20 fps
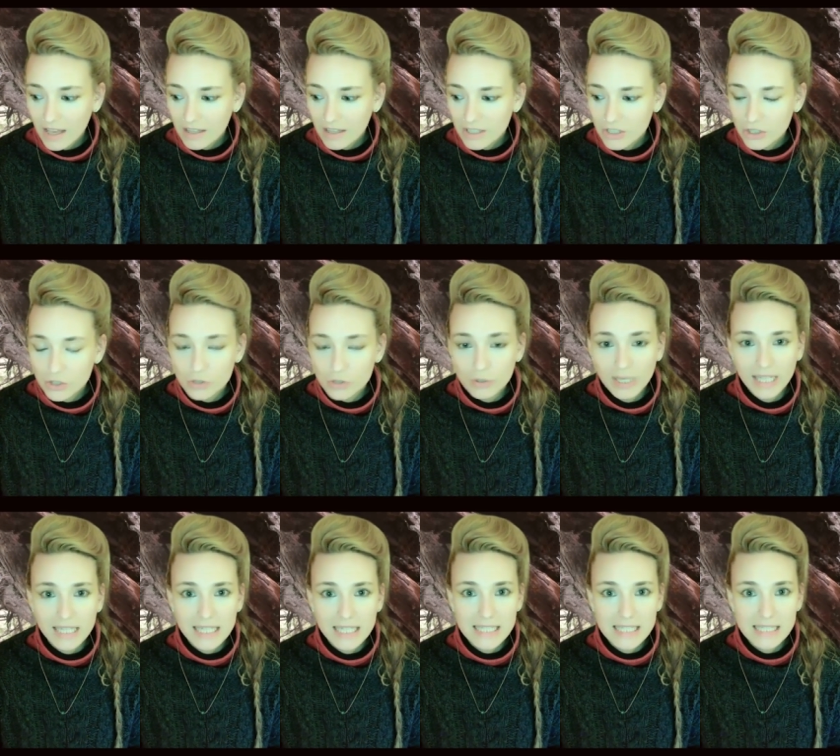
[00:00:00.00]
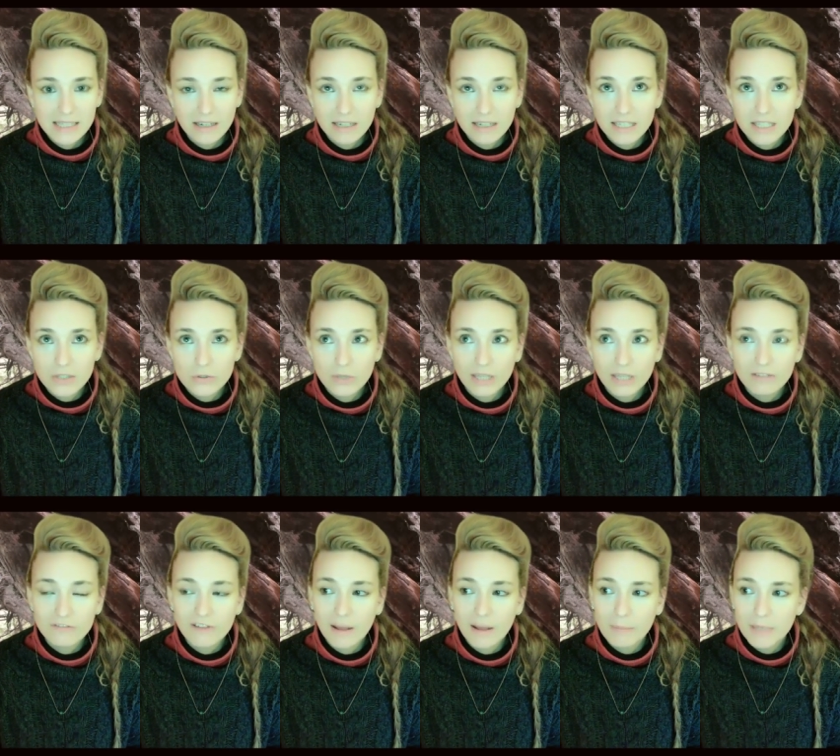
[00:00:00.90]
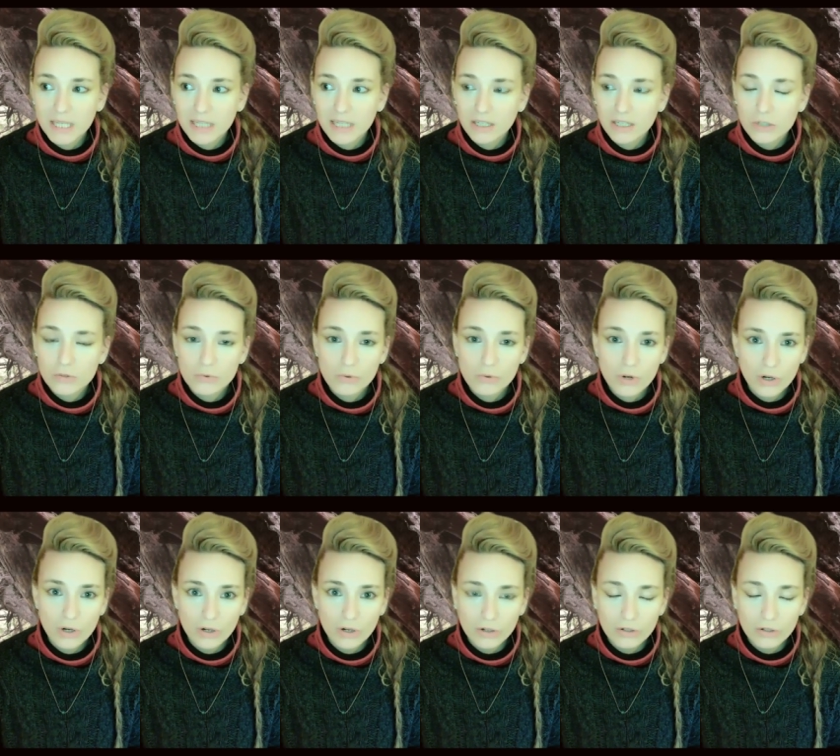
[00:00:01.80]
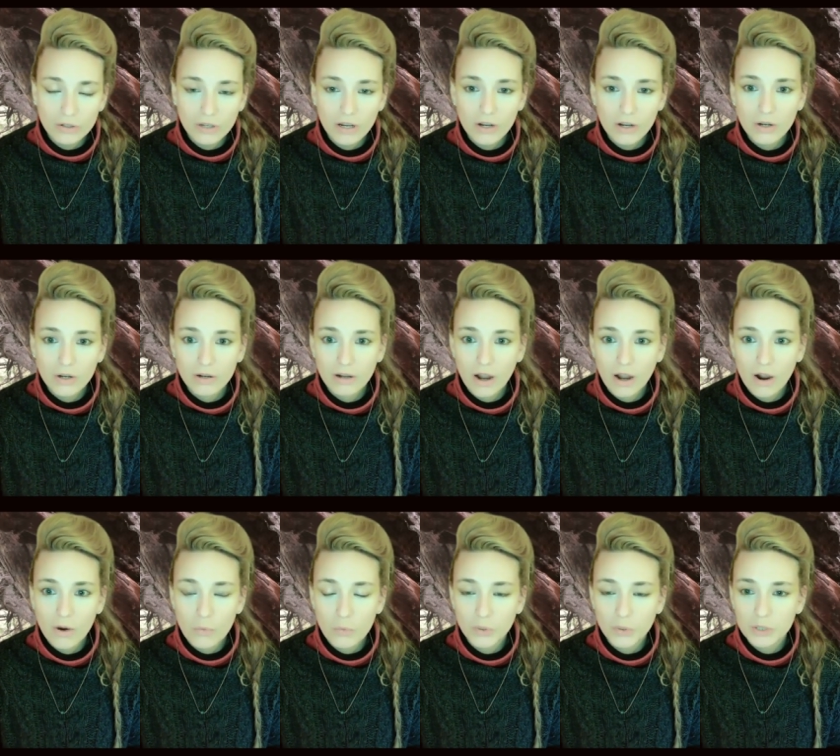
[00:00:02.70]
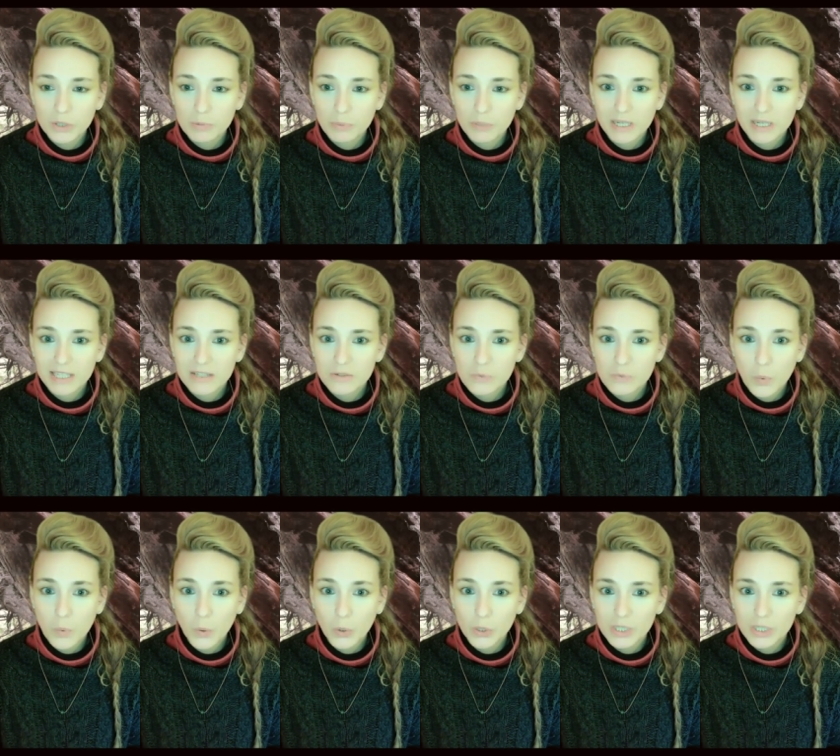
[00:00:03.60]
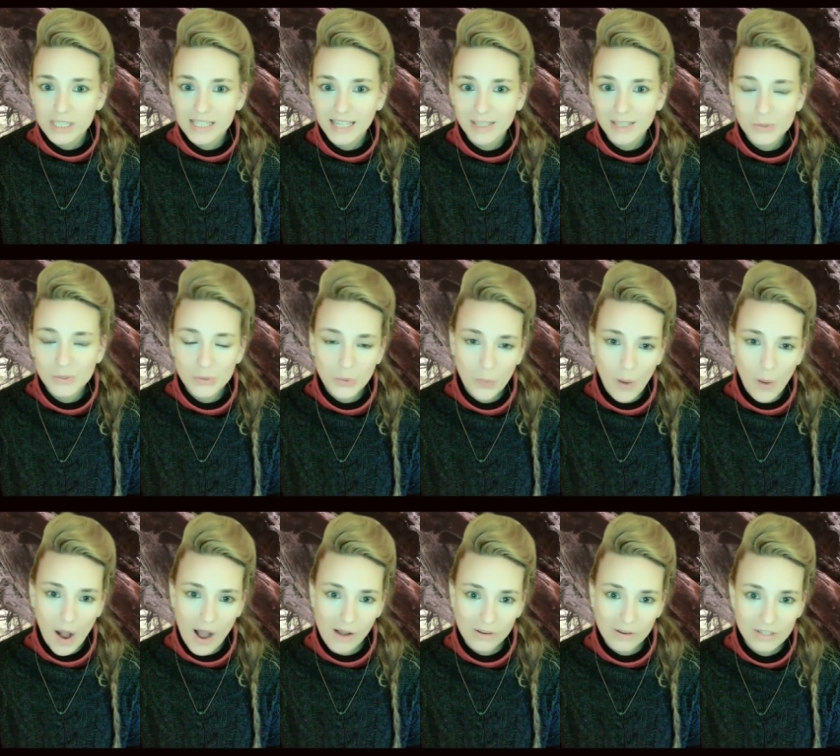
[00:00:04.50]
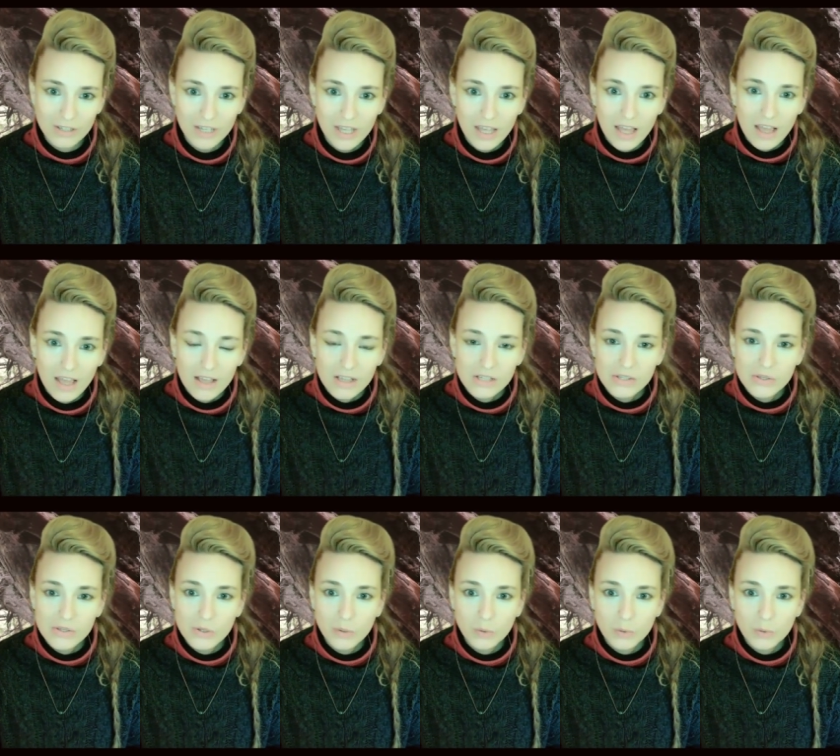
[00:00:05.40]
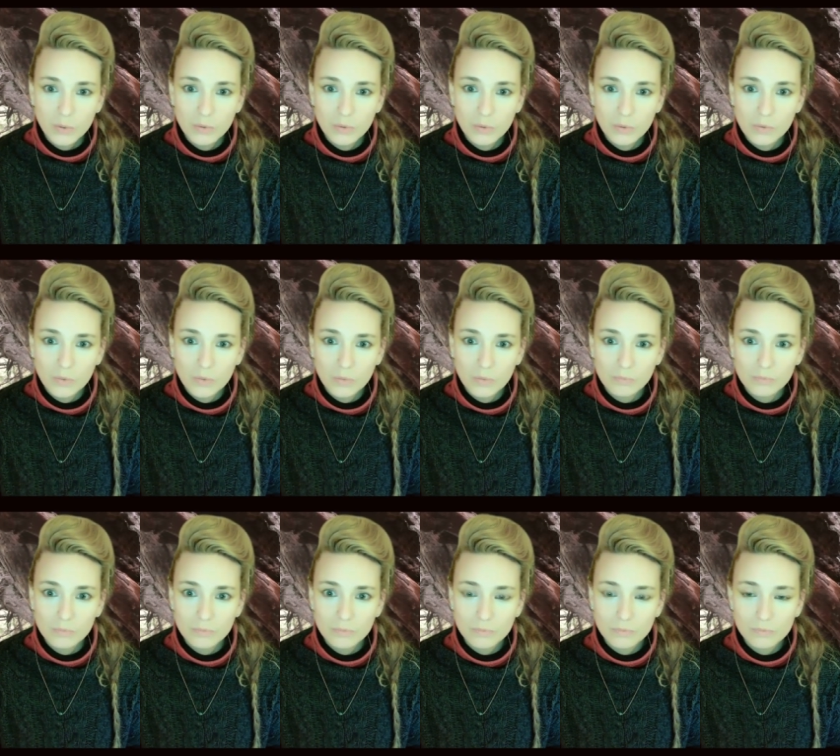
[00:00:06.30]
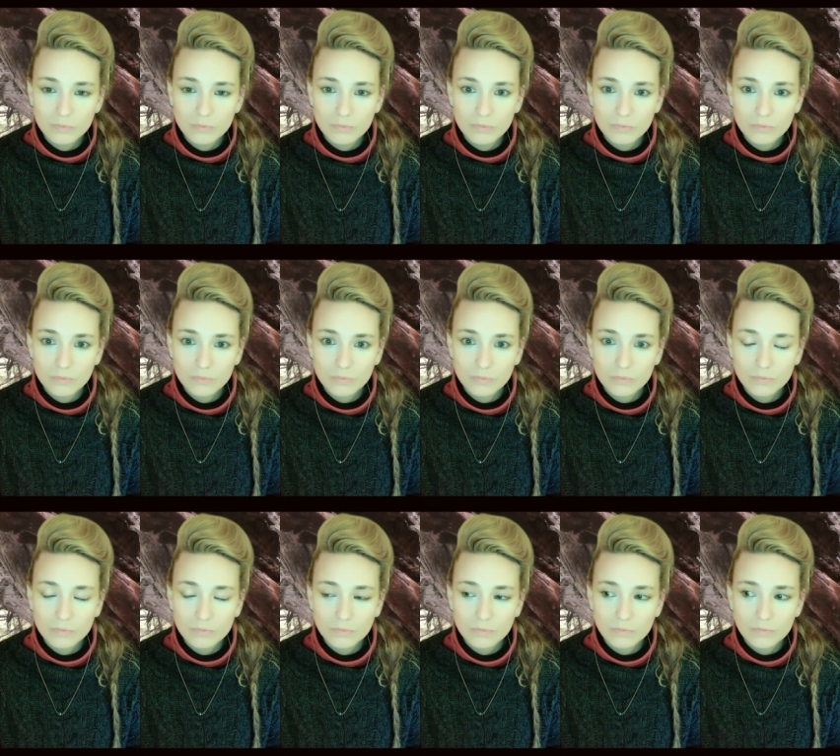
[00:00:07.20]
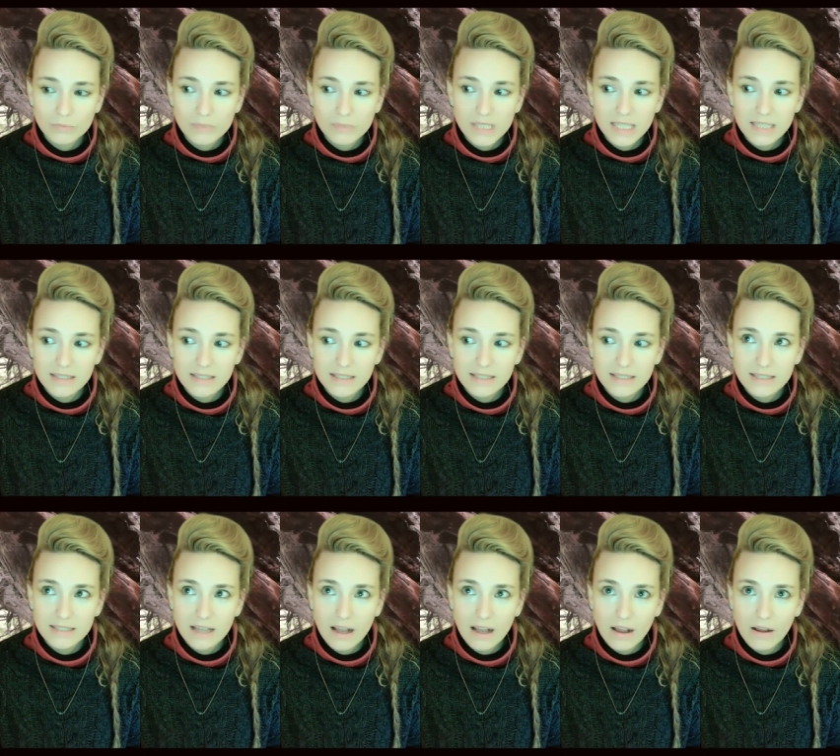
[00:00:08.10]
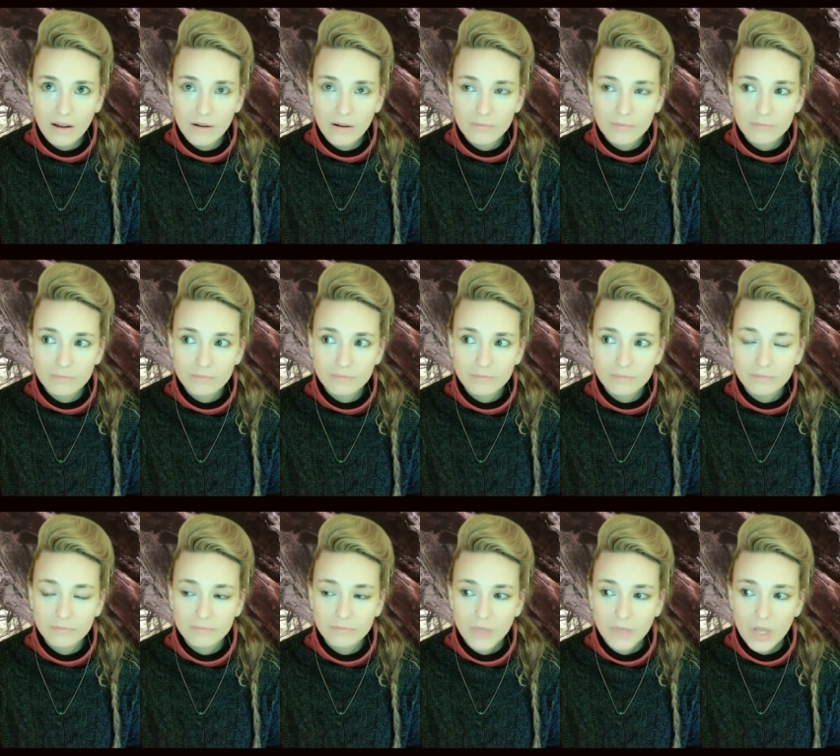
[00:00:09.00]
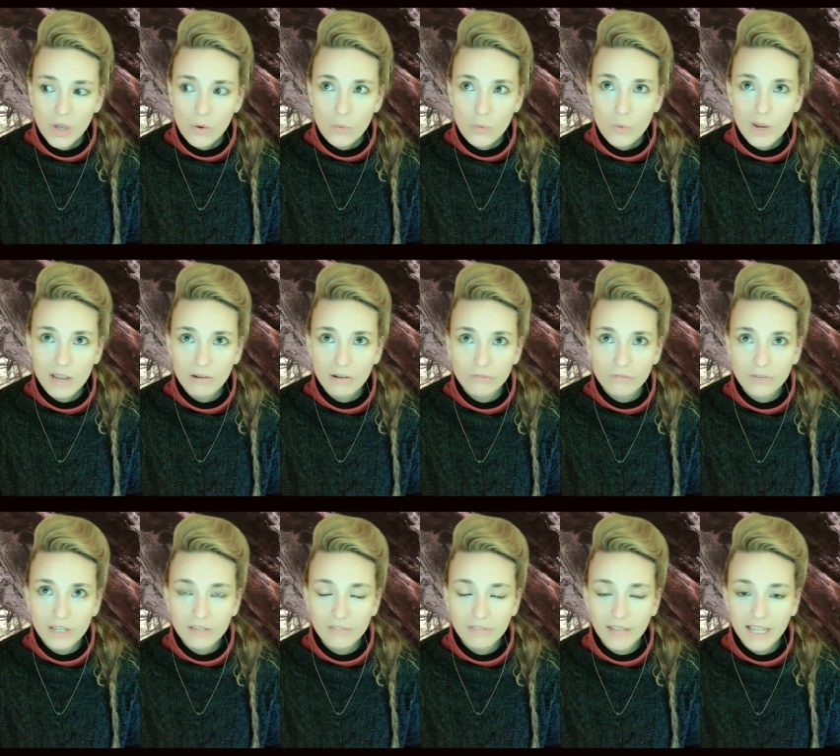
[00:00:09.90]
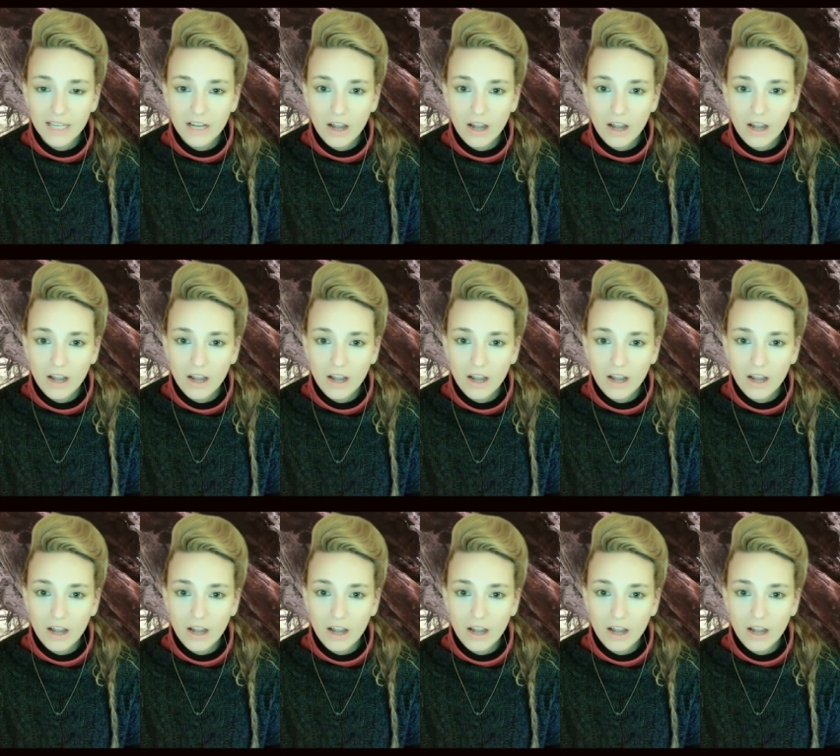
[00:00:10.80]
just to get it started, to get familiar, to learn how WordPress works and so on. So this way of living